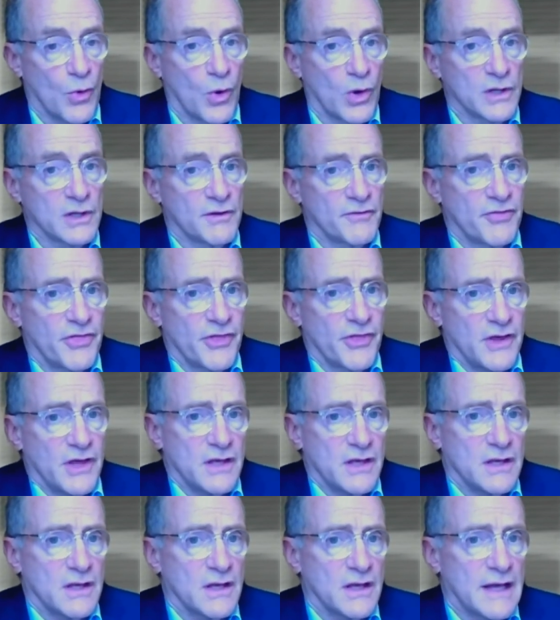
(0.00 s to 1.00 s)
all of
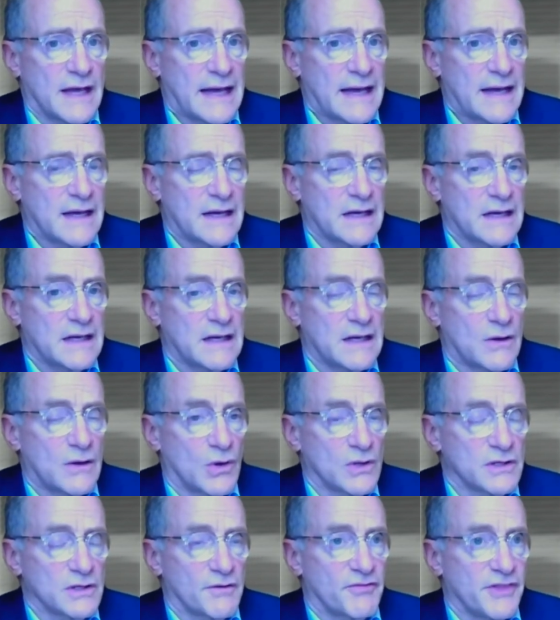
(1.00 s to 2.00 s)
the
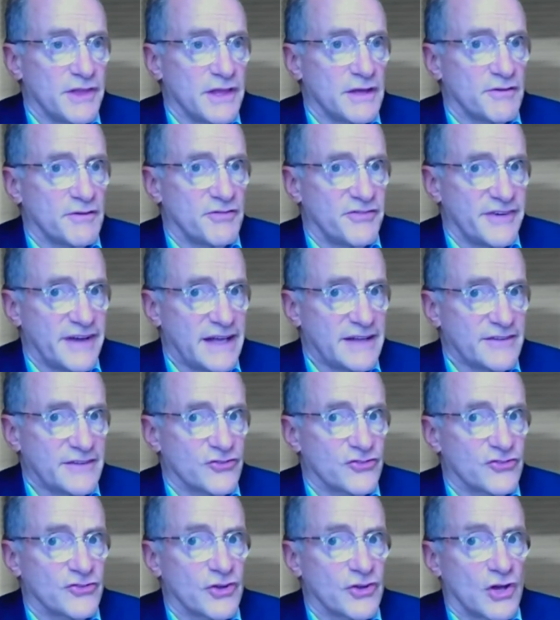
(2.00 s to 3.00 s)

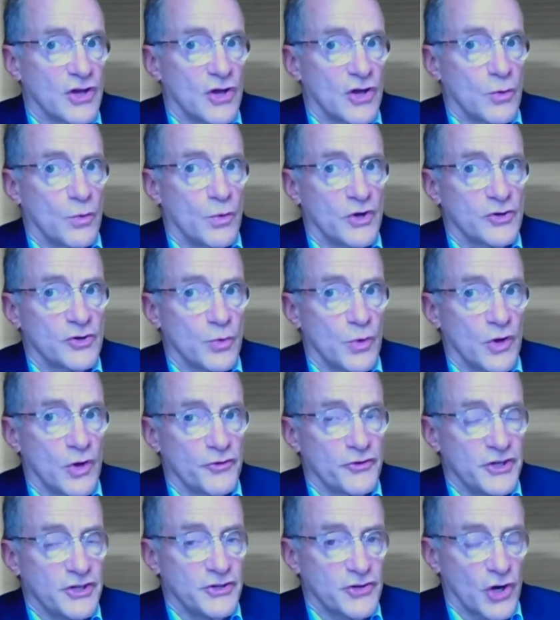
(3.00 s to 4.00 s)
events which
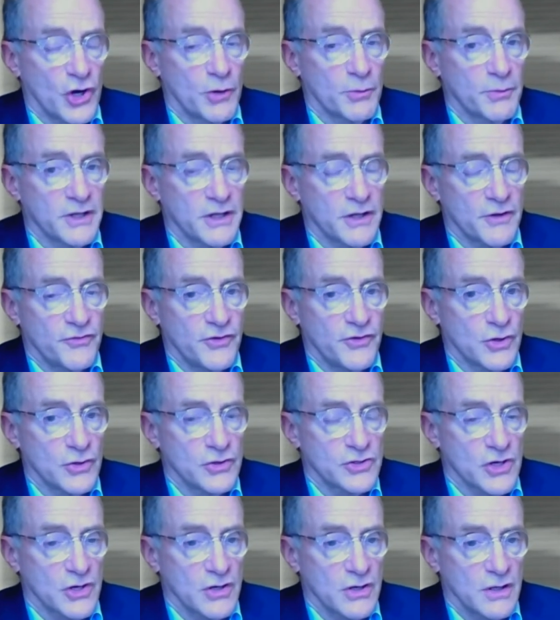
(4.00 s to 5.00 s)
will determine the
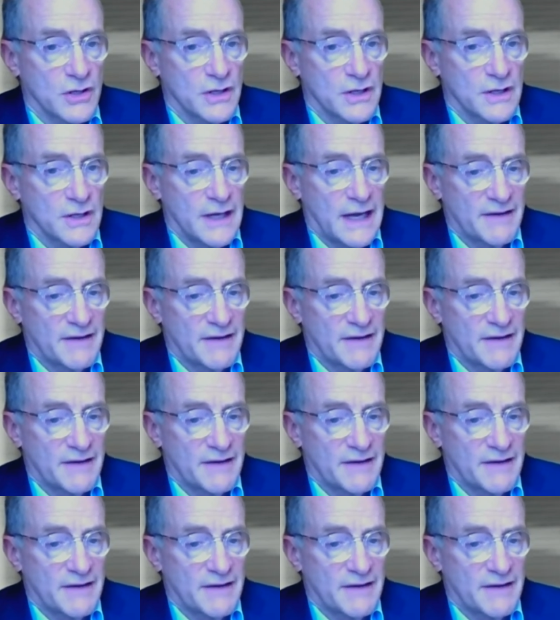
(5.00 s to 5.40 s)
future